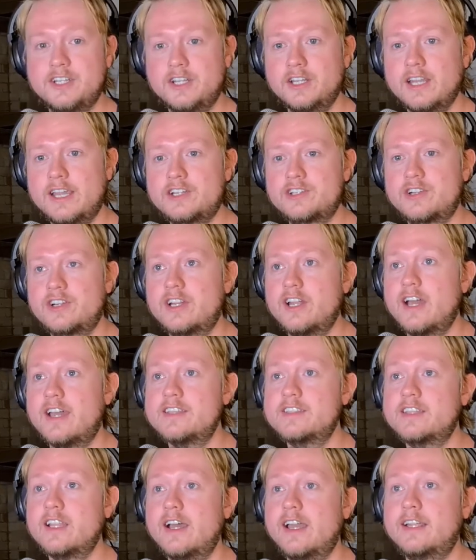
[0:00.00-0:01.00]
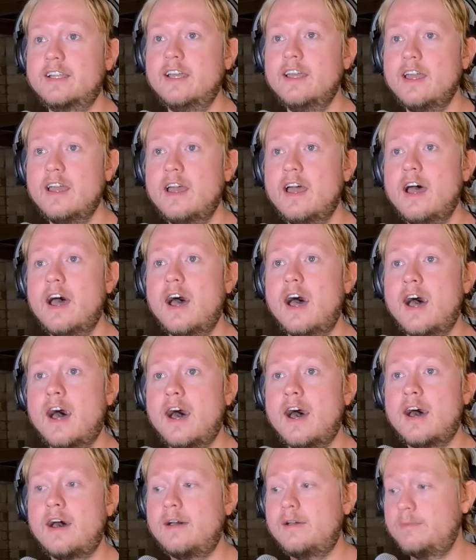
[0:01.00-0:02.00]
lecturer guy's like,
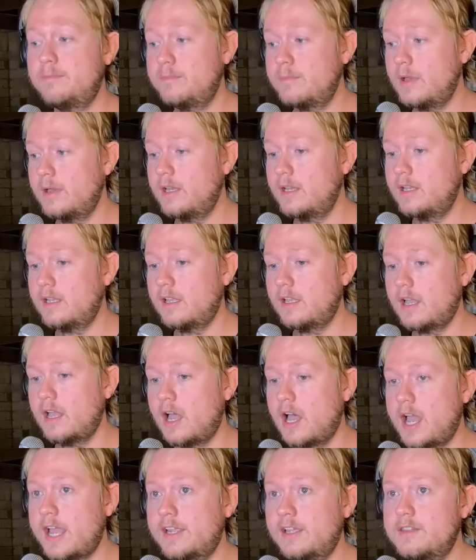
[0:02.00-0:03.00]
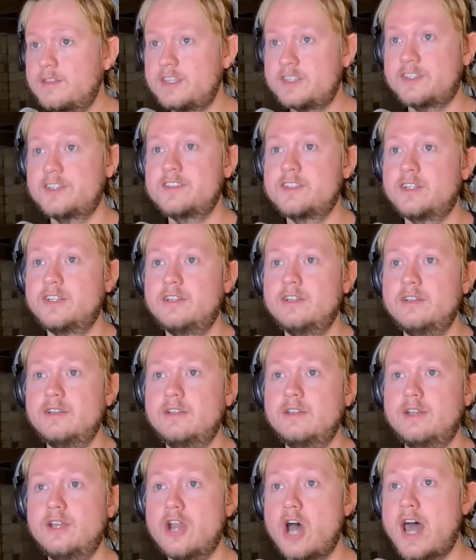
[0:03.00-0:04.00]
this is at
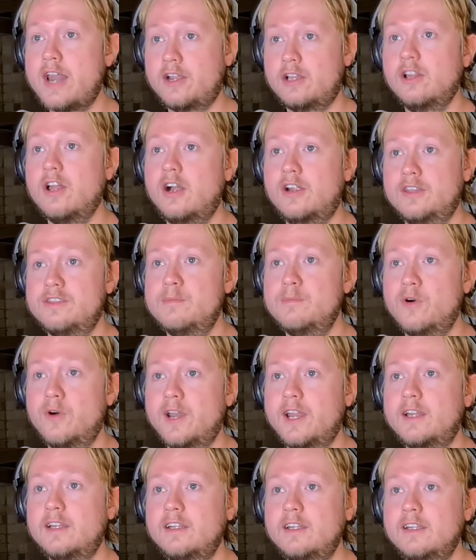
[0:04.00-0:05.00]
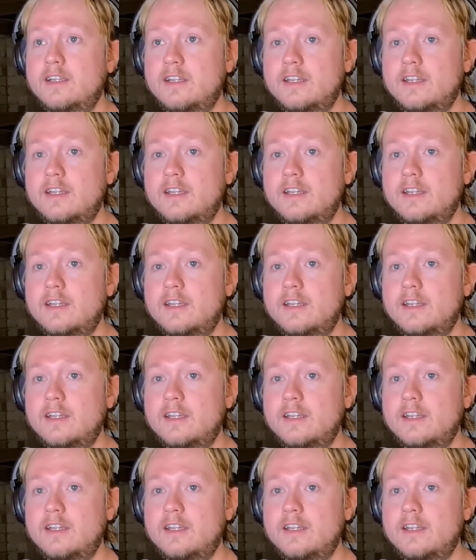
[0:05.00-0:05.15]
9 o'clock in the morning.